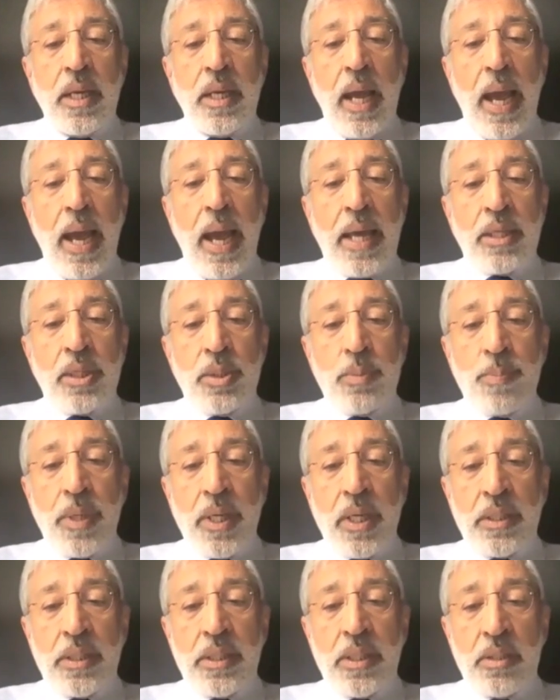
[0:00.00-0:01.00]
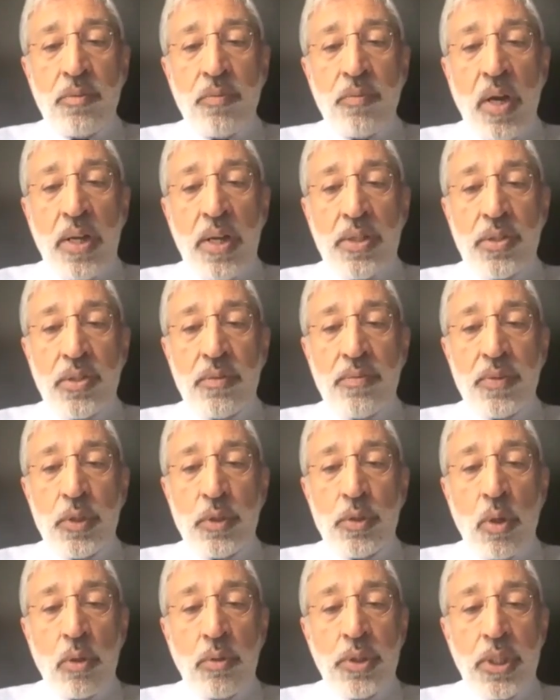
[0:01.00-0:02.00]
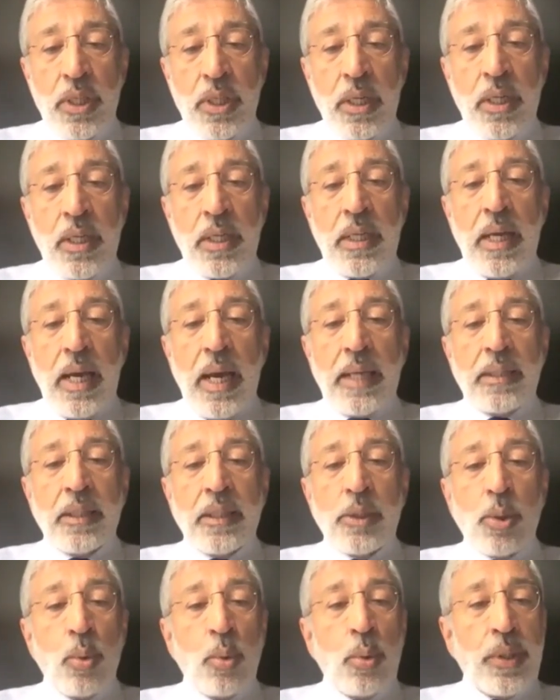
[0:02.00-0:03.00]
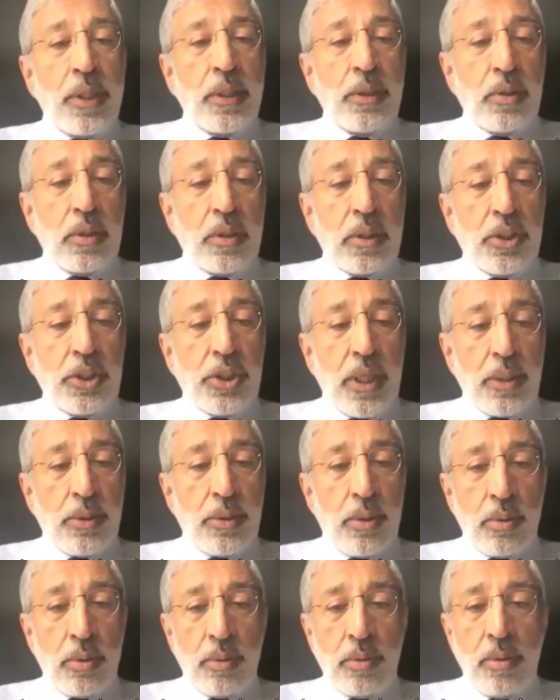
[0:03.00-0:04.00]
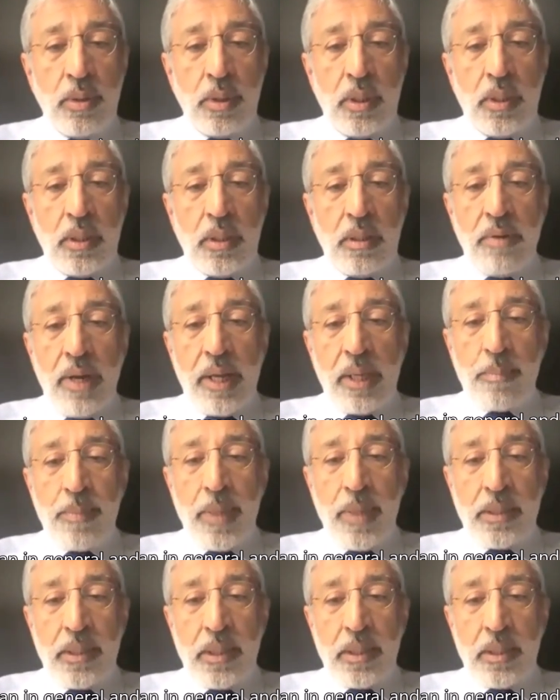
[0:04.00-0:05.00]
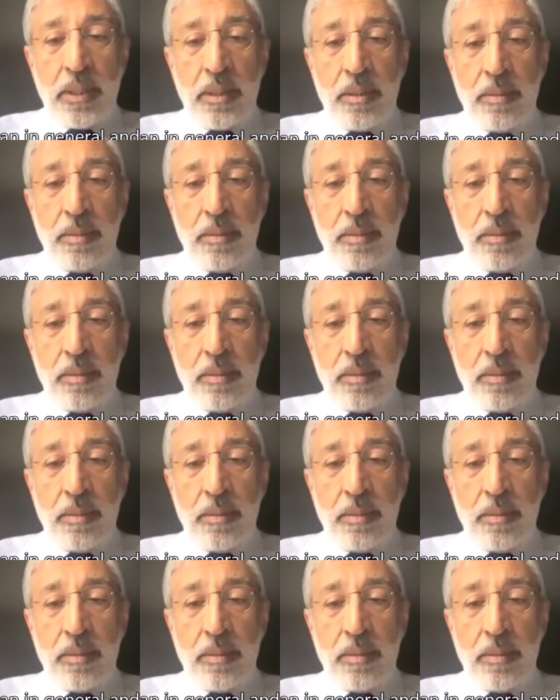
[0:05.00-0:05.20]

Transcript: as per the advice of your doctor and according to the schedule recommended.